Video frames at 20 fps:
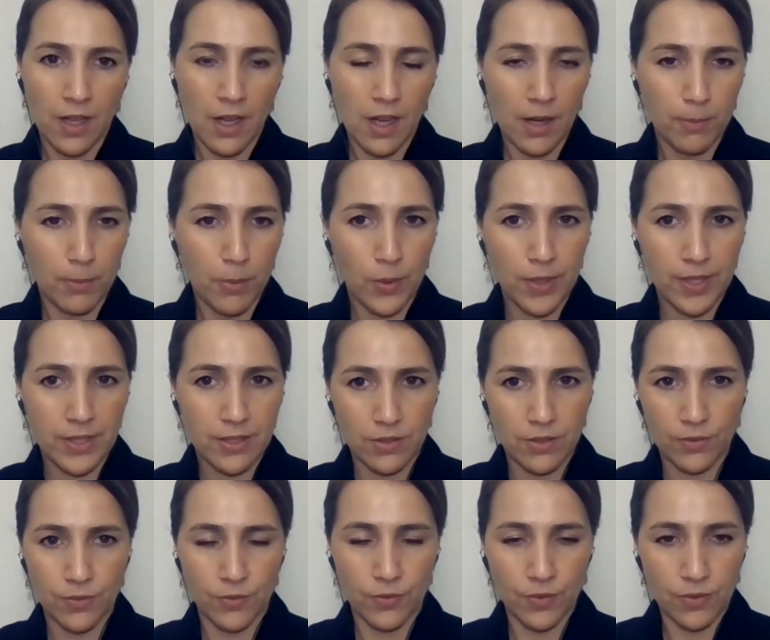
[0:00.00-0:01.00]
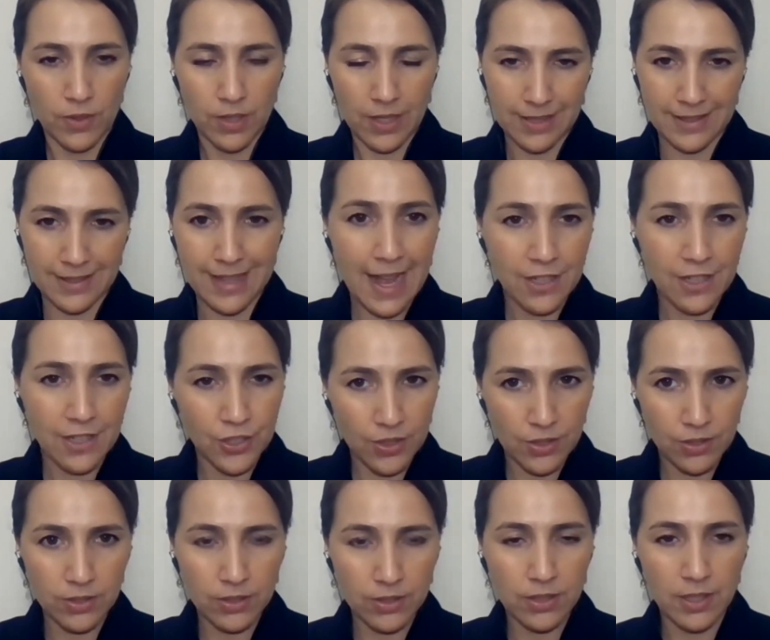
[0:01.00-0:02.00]
a point of a
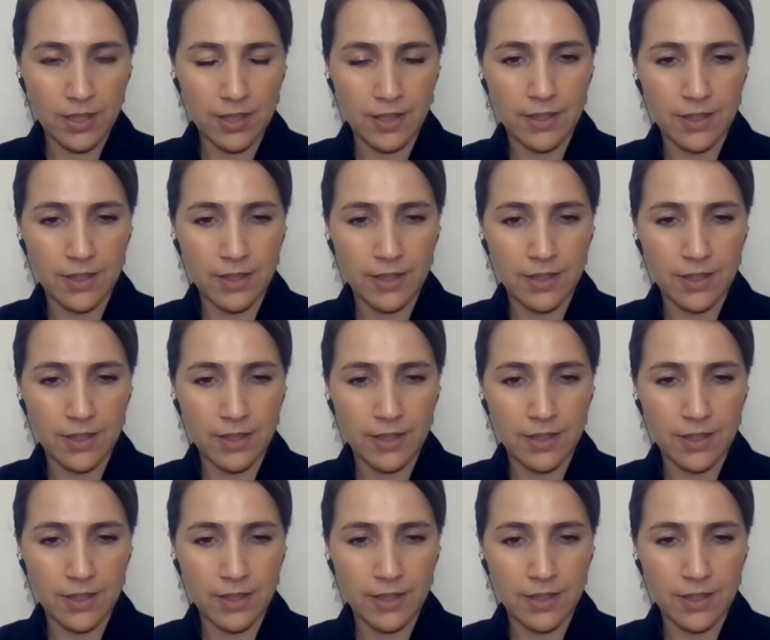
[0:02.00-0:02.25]
national